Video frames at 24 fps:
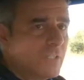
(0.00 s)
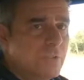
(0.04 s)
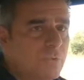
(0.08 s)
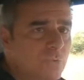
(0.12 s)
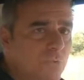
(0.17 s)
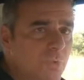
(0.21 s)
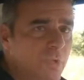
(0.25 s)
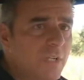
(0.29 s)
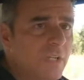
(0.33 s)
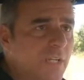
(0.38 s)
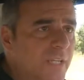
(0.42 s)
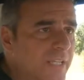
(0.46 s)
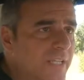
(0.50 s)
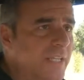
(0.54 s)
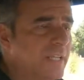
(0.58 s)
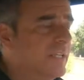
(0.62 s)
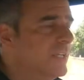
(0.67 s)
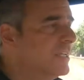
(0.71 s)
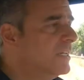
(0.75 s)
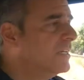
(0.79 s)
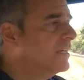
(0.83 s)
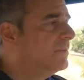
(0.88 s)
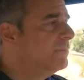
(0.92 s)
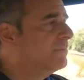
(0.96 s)
really
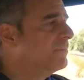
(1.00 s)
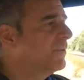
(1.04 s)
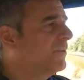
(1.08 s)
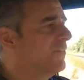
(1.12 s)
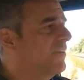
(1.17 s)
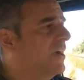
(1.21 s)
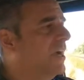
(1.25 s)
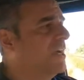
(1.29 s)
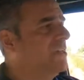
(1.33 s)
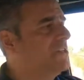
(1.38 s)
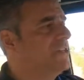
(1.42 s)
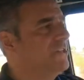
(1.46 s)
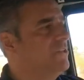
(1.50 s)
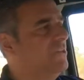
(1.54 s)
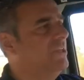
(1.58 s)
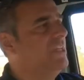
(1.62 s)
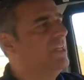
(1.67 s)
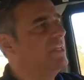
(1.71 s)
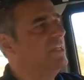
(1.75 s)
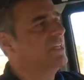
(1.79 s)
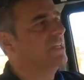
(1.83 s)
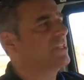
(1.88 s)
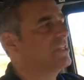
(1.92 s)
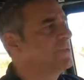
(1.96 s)
provides a
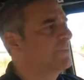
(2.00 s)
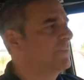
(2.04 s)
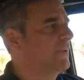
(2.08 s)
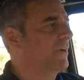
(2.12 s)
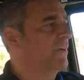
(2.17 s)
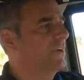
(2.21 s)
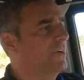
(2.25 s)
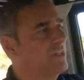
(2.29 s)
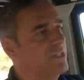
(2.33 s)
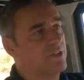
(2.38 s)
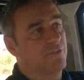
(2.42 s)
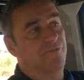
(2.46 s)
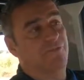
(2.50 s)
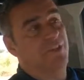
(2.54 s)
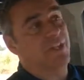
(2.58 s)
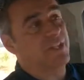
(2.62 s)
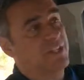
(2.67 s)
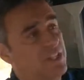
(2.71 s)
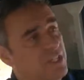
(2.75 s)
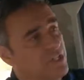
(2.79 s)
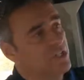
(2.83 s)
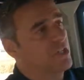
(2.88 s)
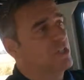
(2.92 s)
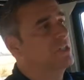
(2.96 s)
unique experience, a
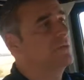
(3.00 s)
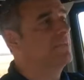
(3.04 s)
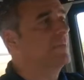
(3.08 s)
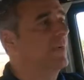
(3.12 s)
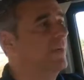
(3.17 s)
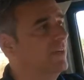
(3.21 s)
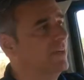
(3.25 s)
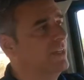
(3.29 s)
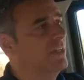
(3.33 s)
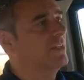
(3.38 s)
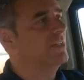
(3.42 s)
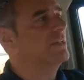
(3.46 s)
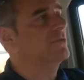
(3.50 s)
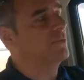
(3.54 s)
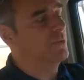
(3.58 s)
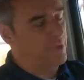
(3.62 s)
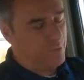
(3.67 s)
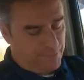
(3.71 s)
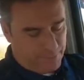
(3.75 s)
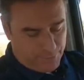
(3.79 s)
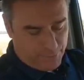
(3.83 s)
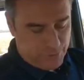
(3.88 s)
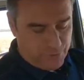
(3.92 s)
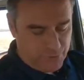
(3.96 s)
vintage experience
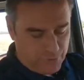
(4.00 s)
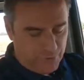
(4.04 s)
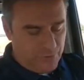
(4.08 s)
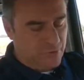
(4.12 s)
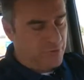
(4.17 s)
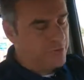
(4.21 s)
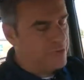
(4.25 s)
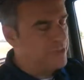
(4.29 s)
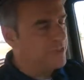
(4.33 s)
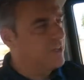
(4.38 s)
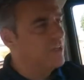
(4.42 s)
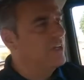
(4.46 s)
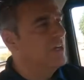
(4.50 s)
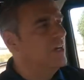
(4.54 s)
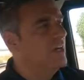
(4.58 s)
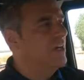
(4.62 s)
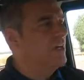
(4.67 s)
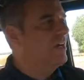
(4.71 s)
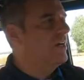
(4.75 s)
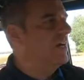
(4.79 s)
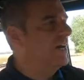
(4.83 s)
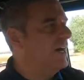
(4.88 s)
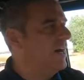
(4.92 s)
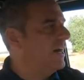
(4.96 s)
with Bluetooth
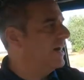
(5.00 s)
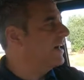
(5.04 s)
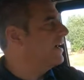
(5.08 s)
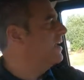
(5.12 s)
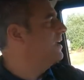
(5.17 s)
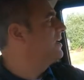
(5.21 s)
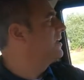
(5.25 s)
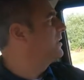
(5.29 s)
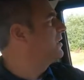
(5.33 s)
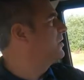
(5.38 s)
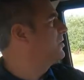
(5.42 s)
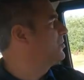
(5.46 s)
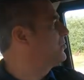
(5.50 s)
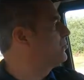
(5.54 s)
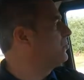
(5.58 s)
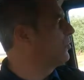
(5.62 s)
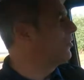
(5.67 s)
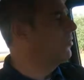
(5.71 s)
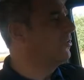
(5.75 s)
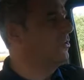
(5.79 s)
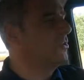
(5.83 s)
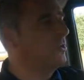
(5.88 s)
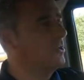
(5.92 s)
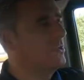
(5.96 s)

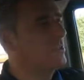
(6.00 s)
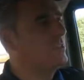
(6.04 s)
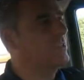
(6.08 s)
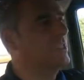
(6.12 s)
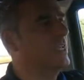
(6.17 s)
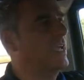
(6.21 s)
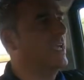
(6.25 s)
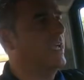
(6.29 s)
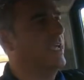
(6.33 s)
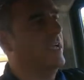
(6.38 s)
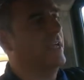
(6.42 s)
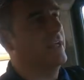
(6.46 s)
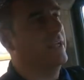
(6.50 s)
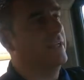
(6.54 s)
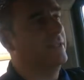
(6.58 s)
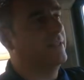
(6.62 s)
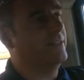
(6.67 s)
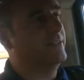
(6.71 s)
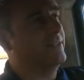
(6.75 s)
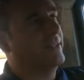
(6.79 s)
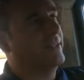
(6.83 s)
controls and